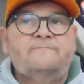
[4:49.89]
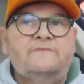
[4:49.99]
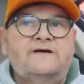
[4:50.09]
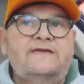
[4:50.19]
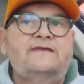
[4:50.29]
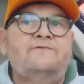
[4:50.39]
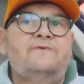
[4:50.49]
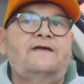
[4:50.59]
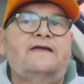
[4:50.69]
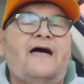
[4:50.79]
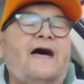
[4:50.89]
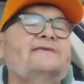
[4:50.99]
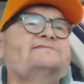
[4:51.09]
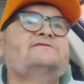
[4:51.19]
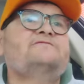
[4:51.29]
But anyway, I
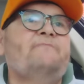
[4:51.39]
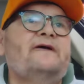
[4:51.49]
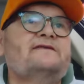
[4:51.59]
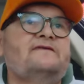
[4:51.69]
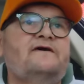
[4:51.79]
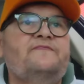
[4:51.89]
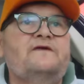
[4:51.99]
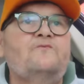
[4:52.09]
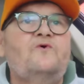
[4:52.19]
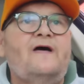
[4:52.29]
suspect nothing will